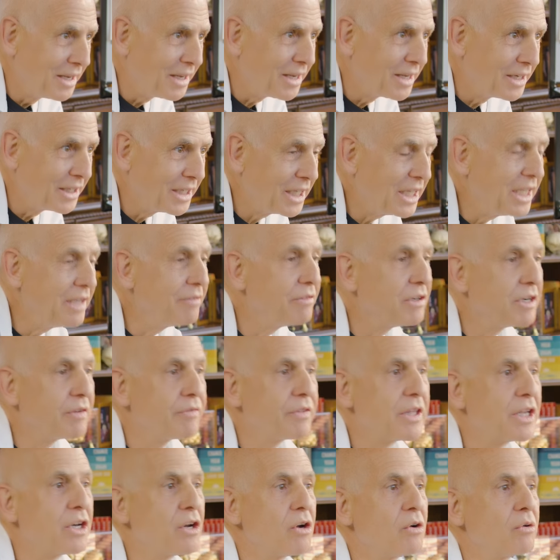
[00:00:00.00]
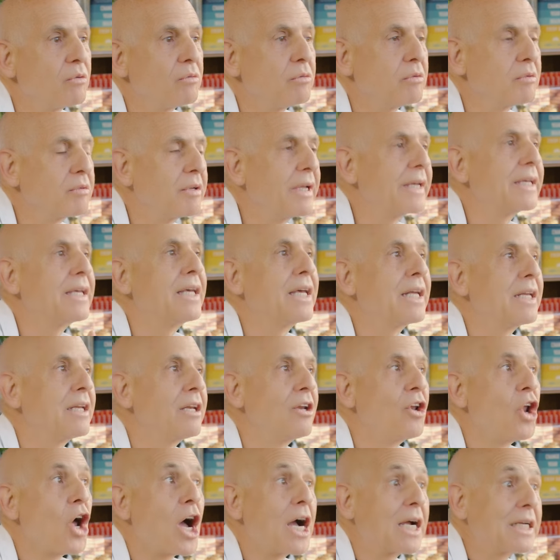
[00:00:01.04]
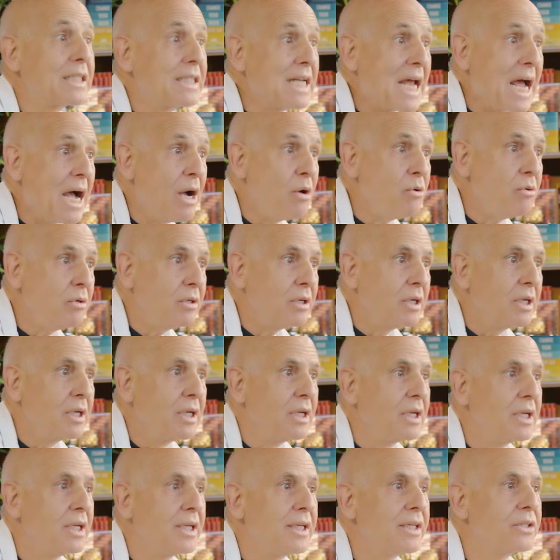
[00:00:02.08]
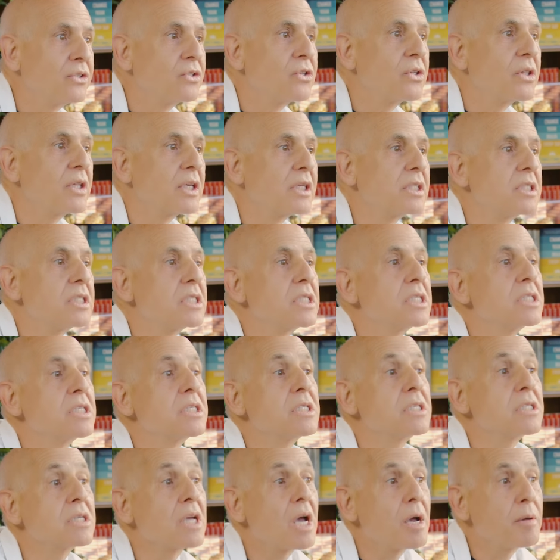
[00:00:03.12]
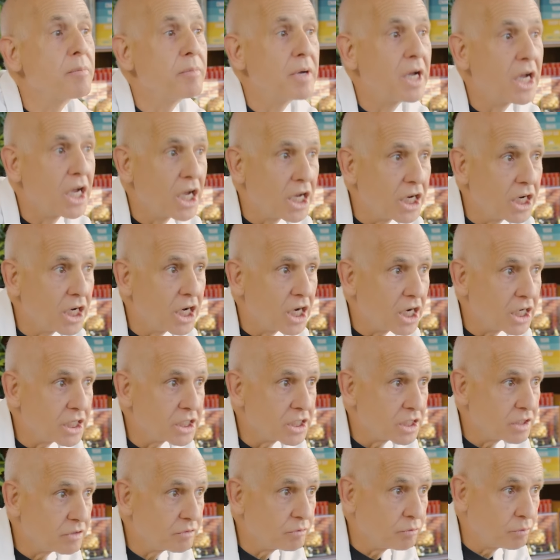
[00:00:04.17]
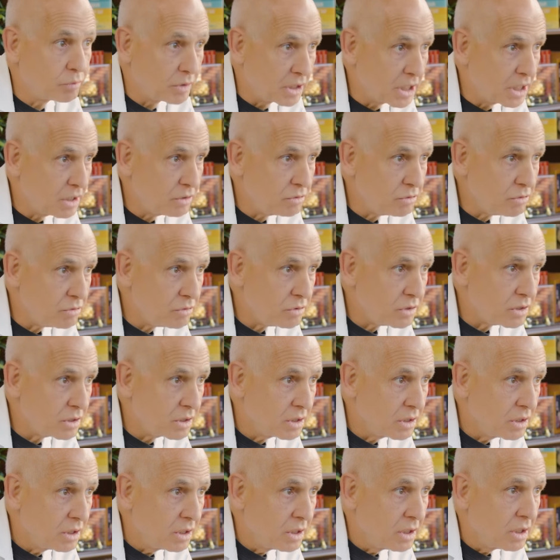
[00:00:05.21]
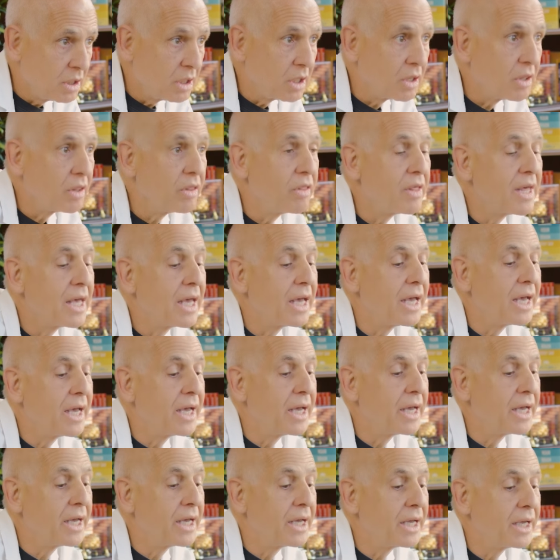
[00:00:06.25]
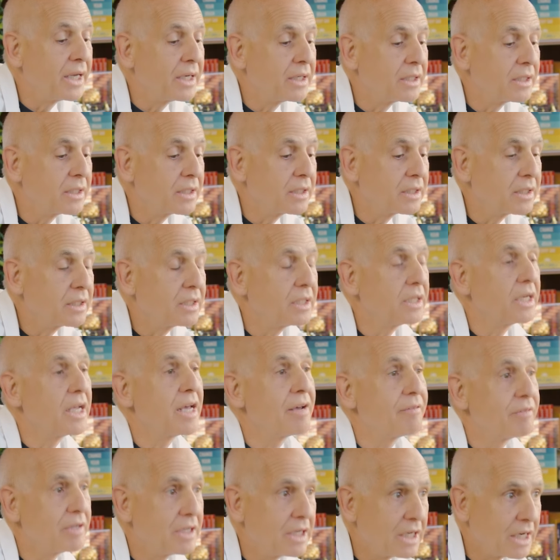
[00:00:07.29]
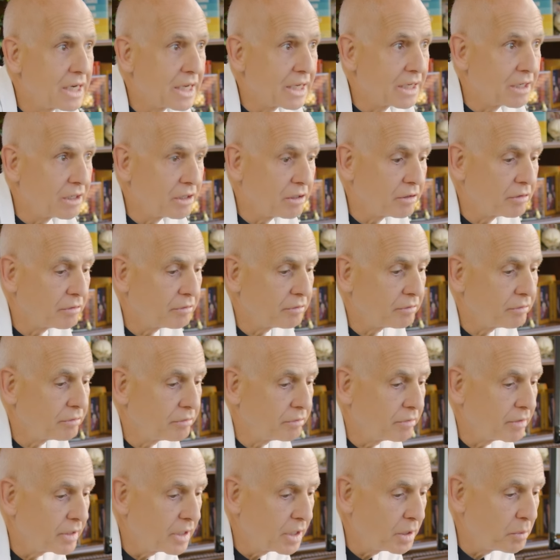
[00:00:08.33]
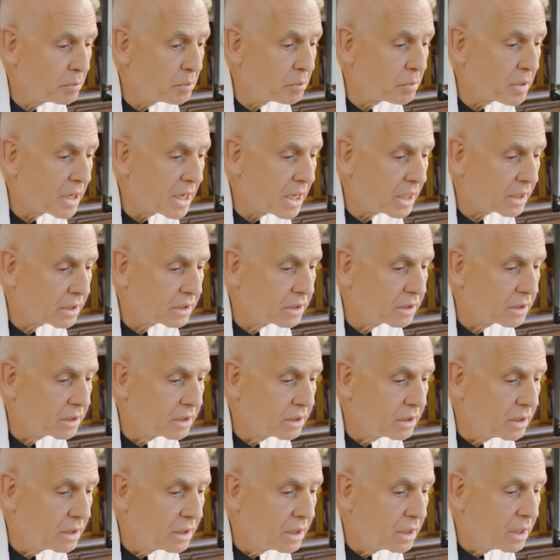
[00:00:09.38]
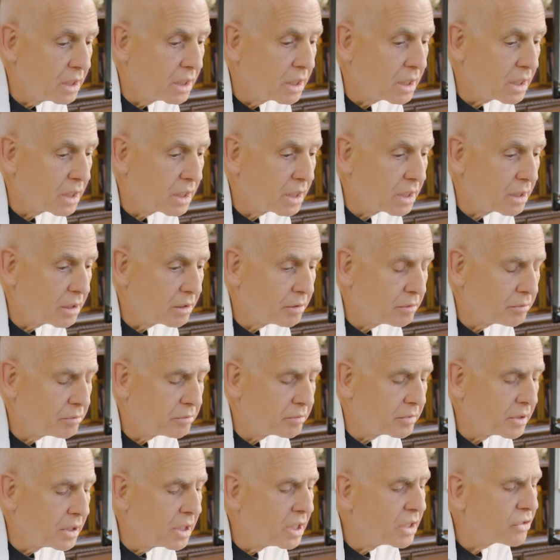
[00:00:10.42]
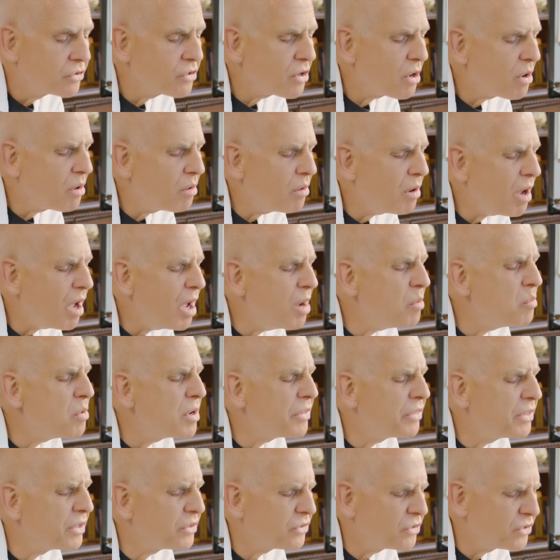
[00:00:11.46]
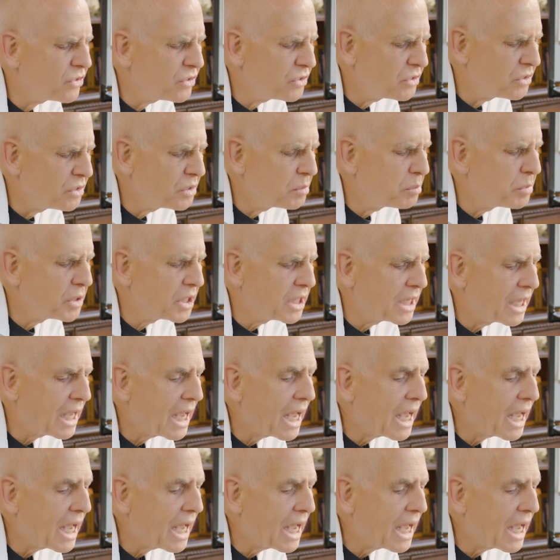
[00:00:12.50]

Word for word: And even if they don't like get knocked out, it's the subconcussive blows mm-hmm. that can have a negative impact. Um, so I want this to be